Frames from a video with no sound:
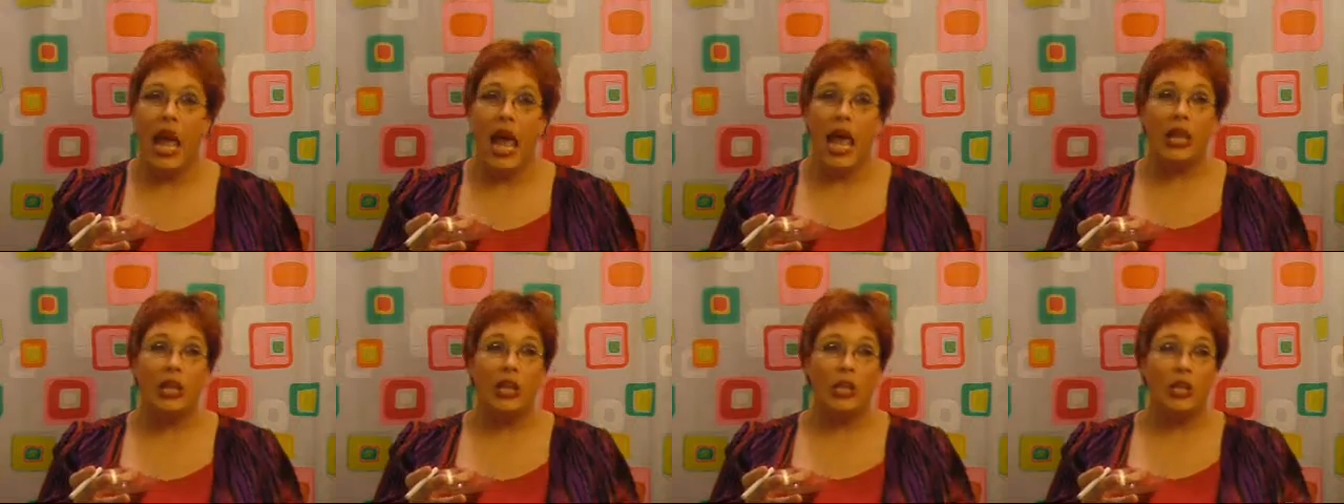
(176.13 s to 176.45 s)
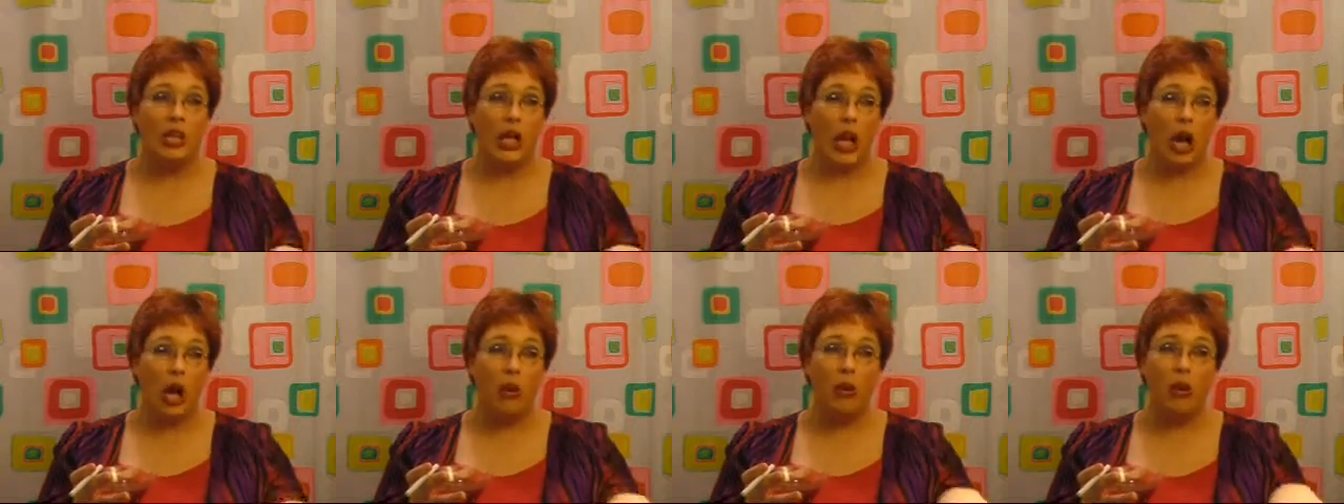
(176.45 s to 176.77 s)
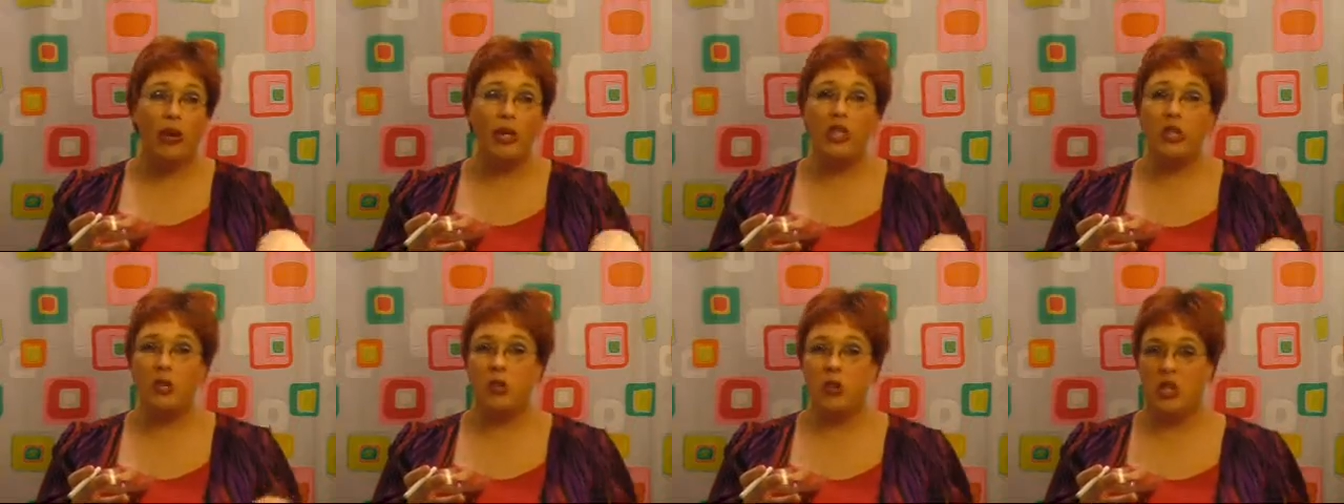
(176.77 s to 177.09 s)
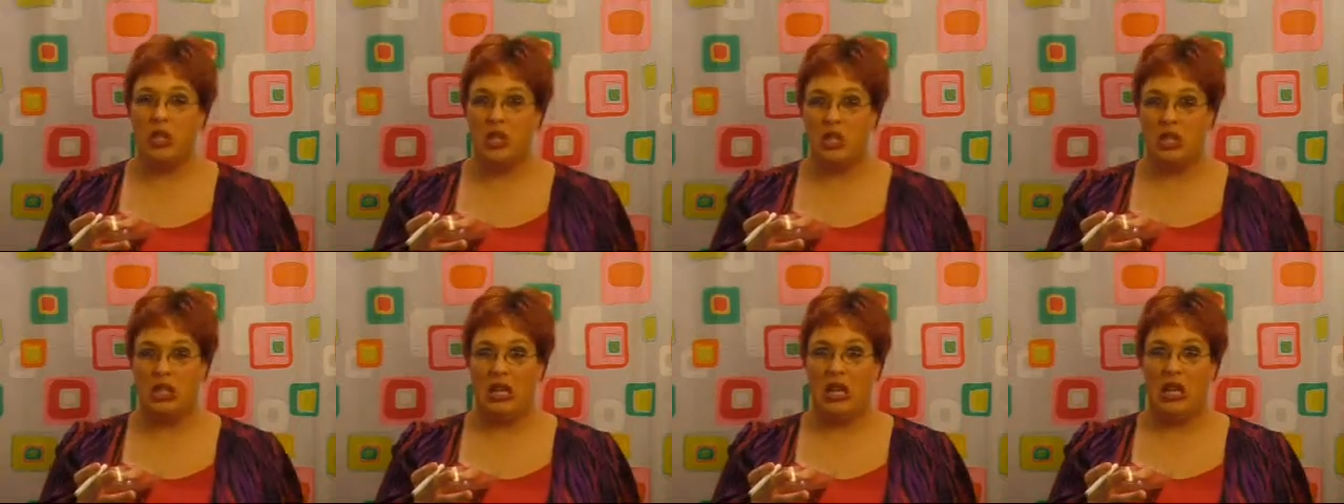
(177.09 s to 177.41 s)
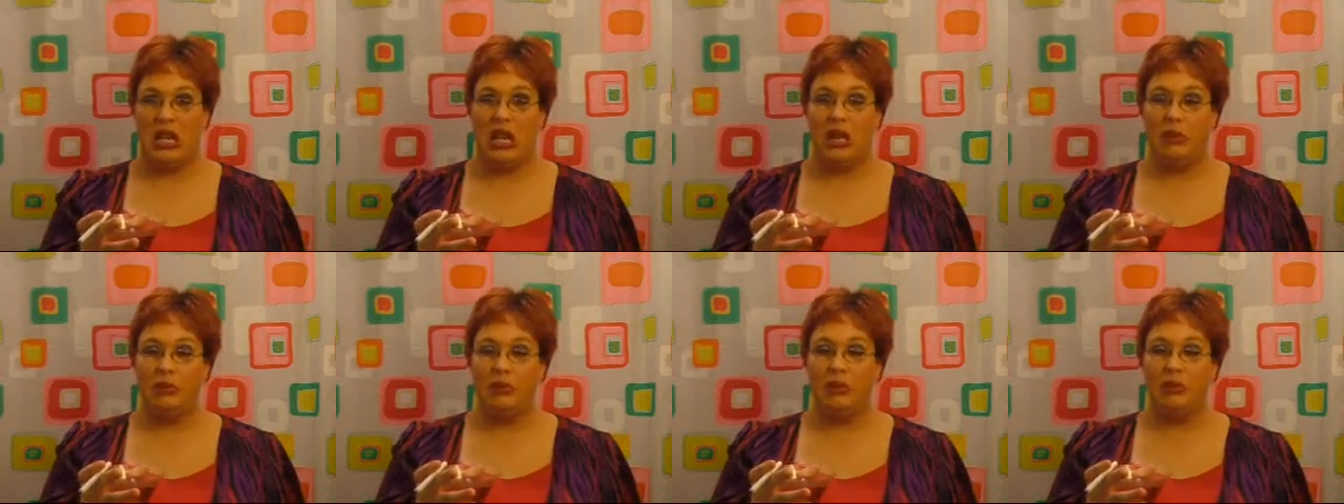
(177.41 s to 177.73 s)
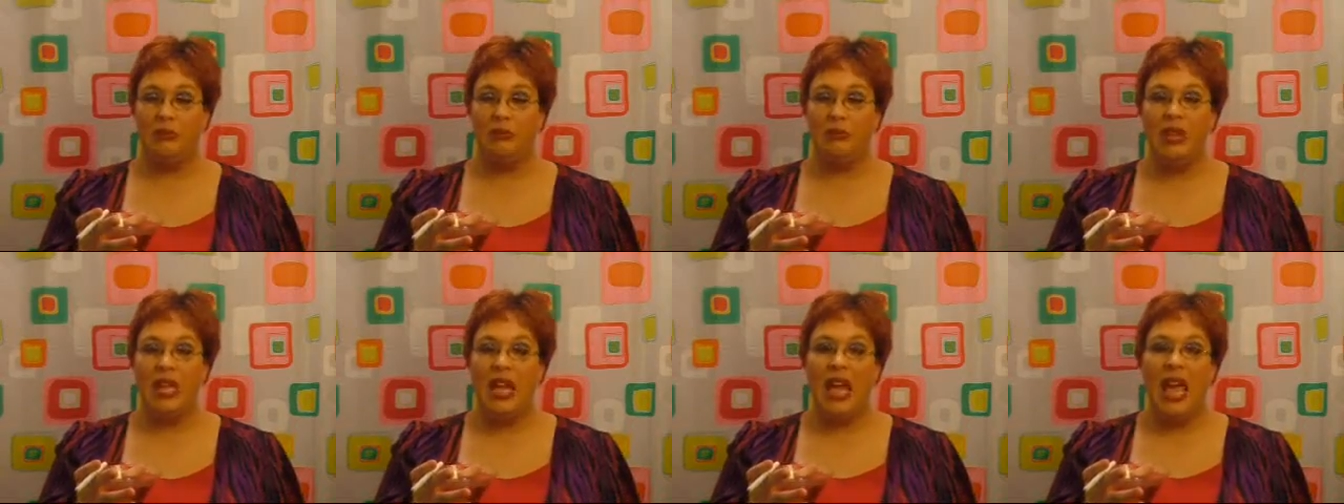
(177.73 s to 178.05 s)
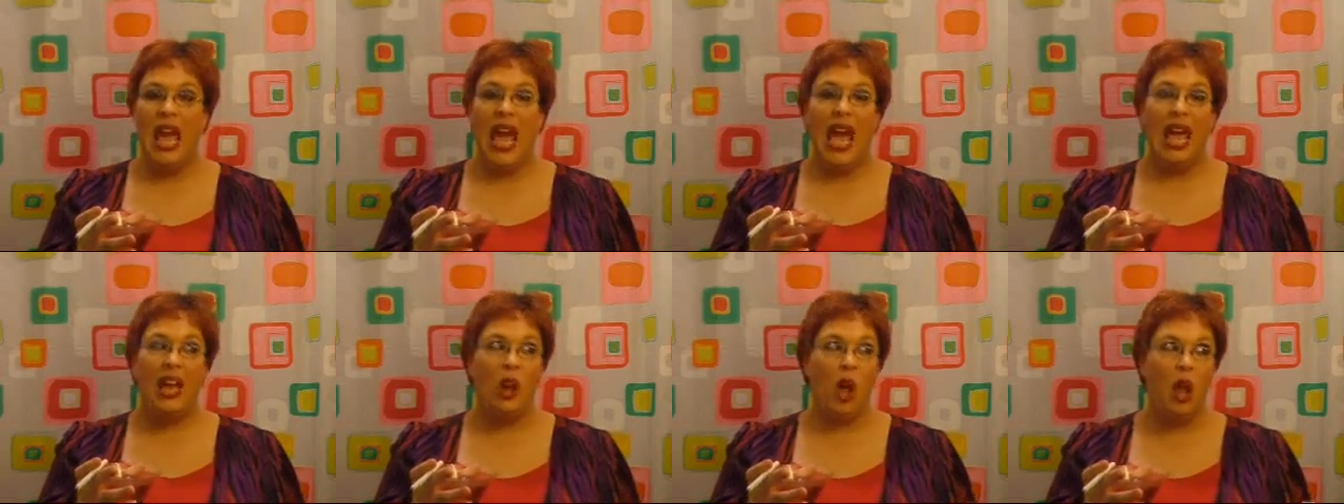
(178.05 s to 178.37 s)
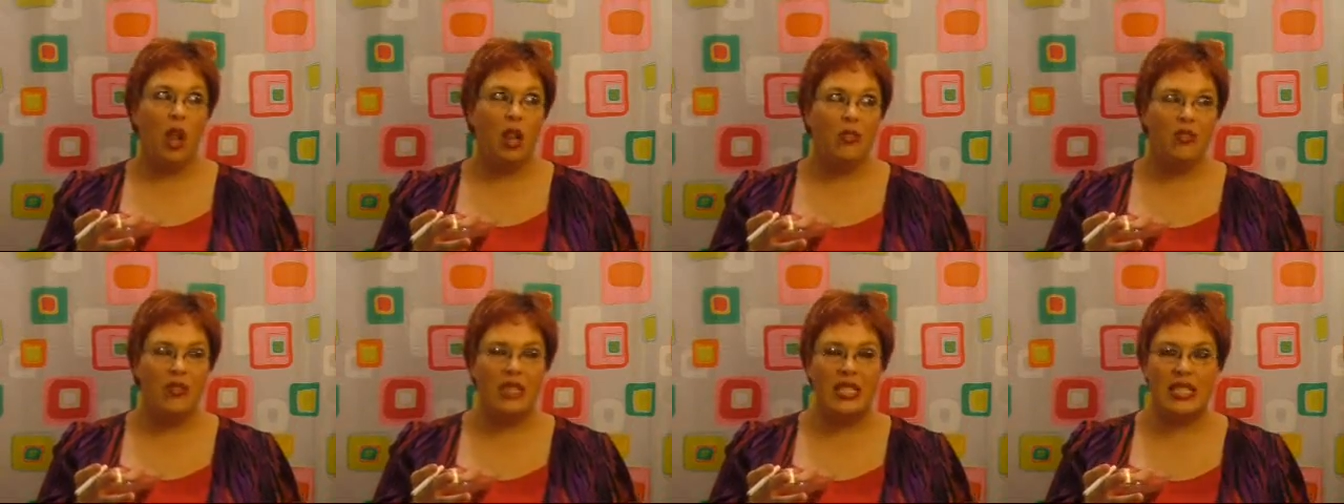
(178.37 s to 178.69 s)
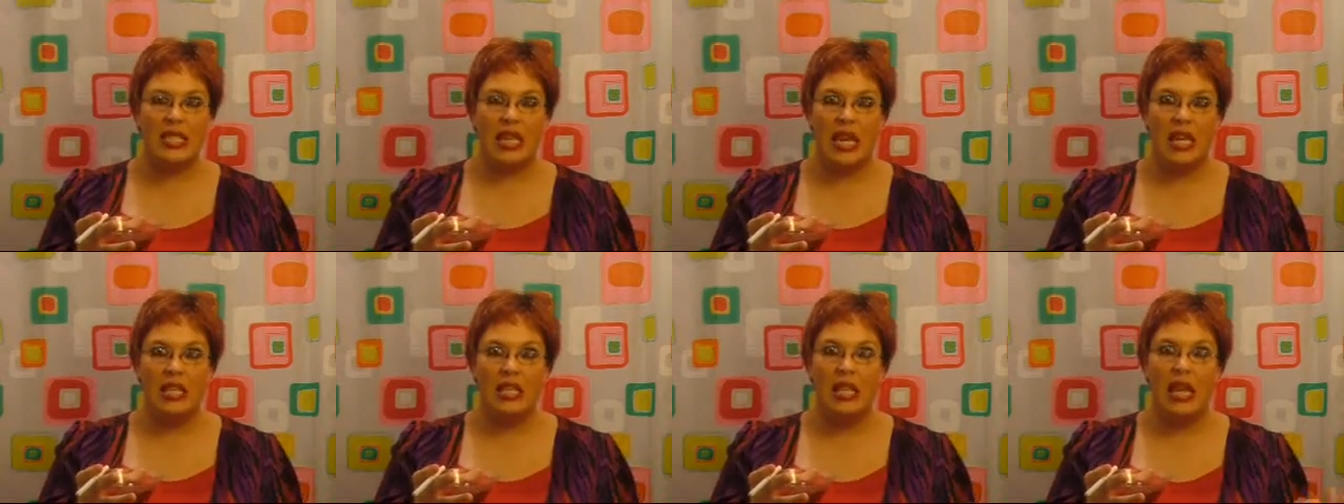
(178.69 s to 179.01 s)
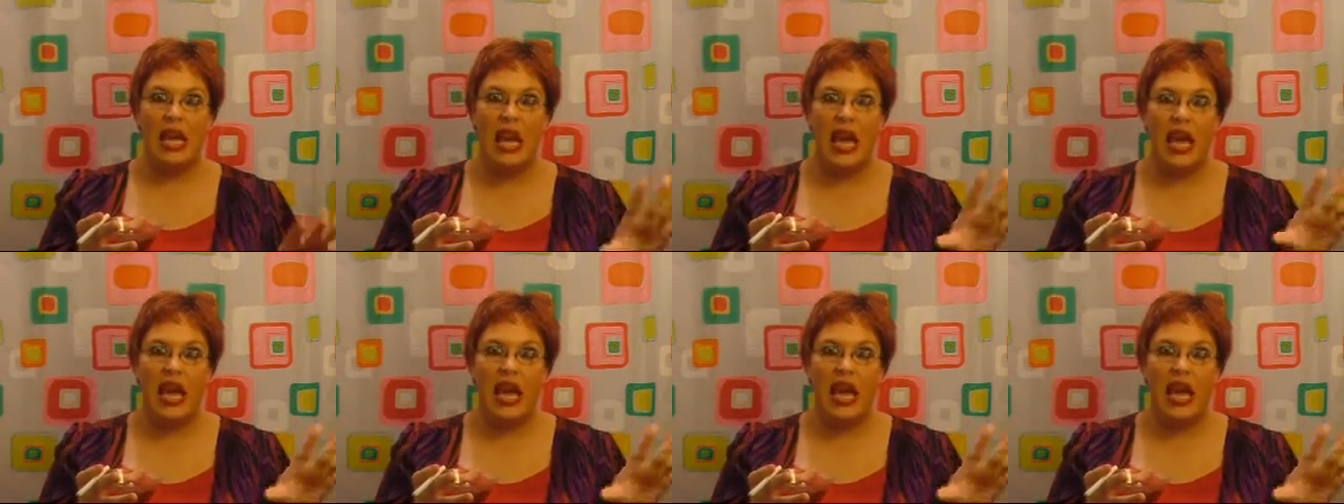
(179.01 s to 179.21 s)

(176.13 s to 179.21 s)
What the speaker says: And you go into a shop, and all of a sudden you